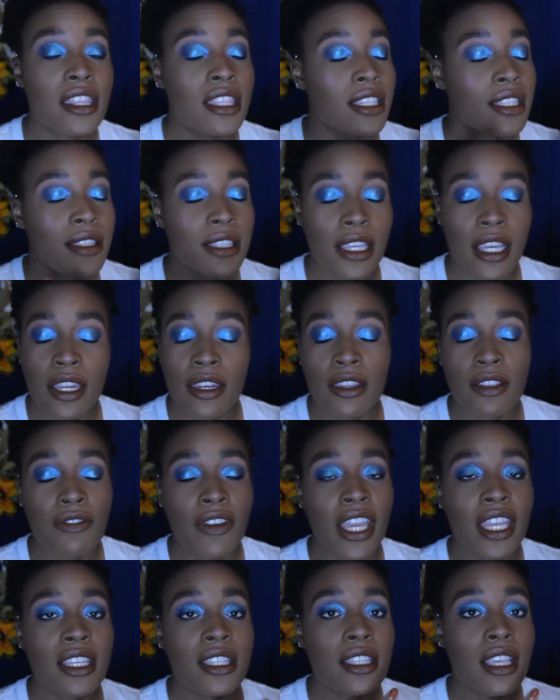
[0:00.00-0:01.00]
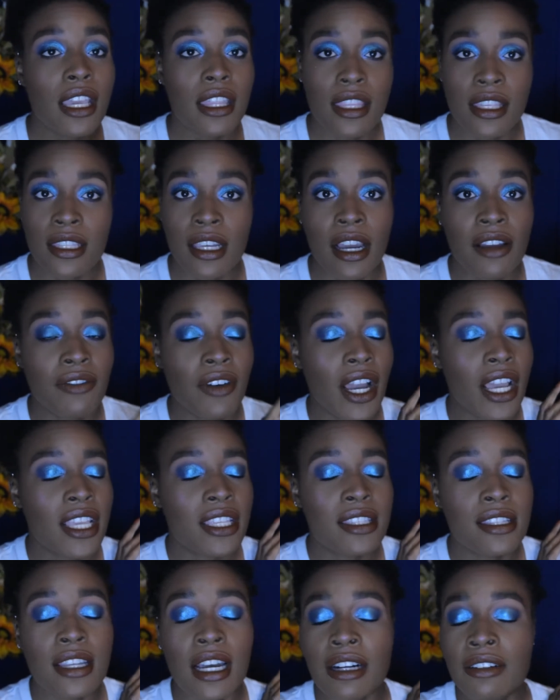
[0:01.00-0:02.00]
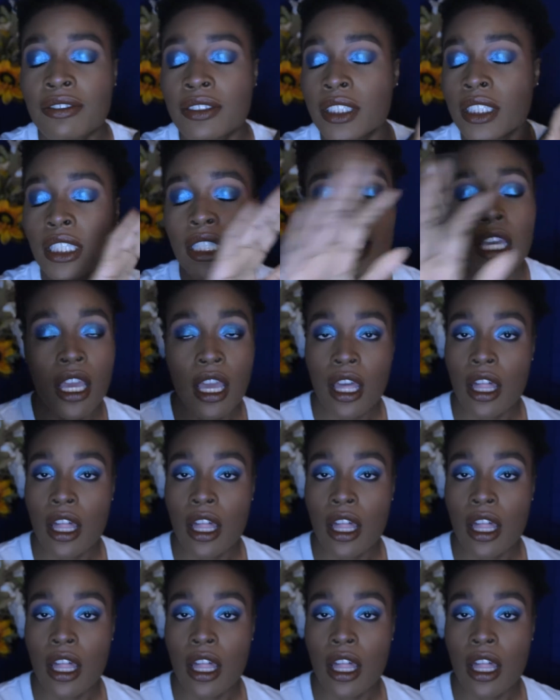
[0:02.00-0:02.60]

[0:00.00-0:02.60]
The fantasy and the sci-fi is definitely